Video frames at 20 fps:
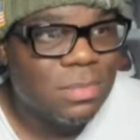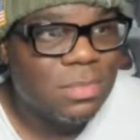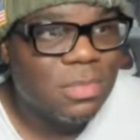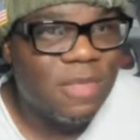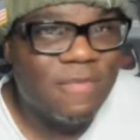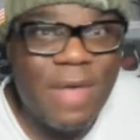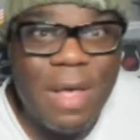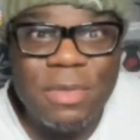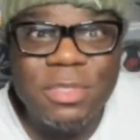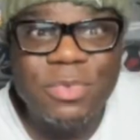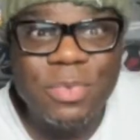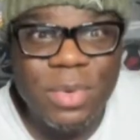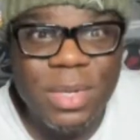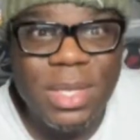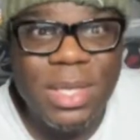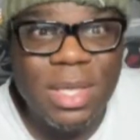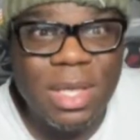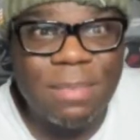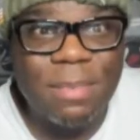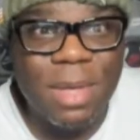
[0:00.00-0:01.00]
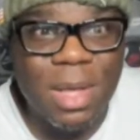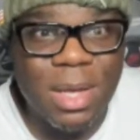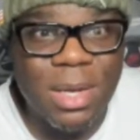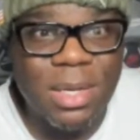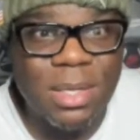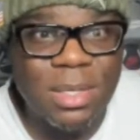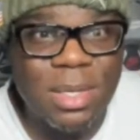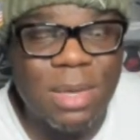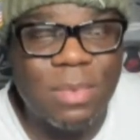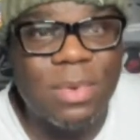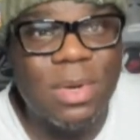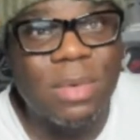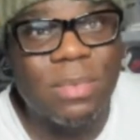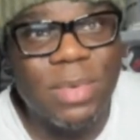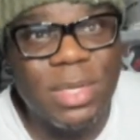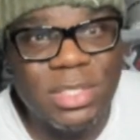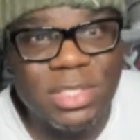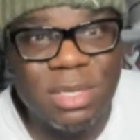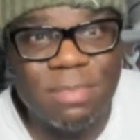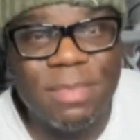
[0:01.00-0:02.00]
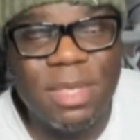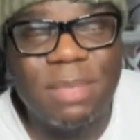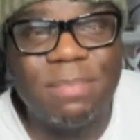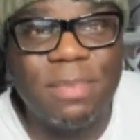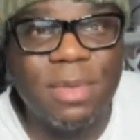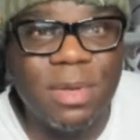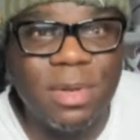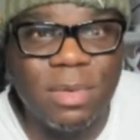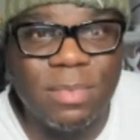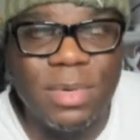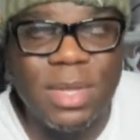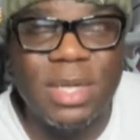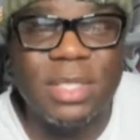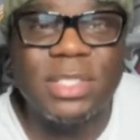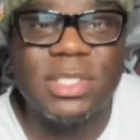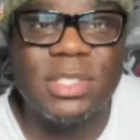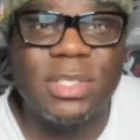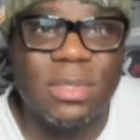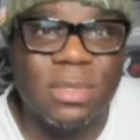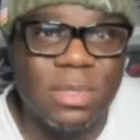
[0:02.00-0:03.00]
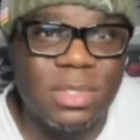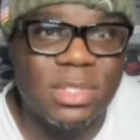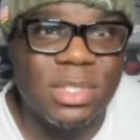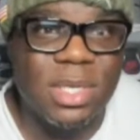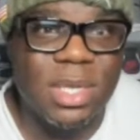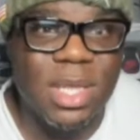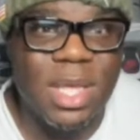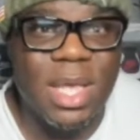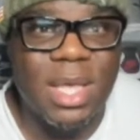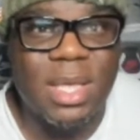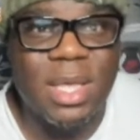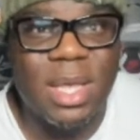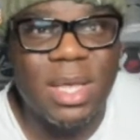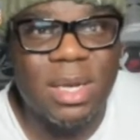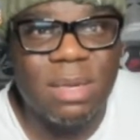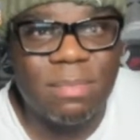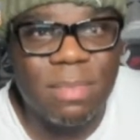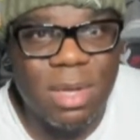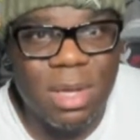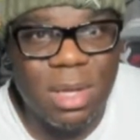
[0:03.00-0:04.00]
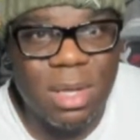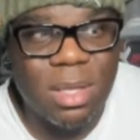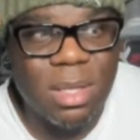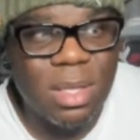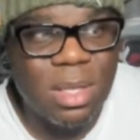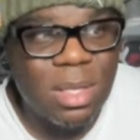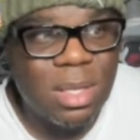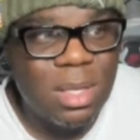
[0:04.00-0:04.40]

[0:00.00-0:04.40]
If I was really up on it, I would have went to the big building and all the stores in it, aka the mall,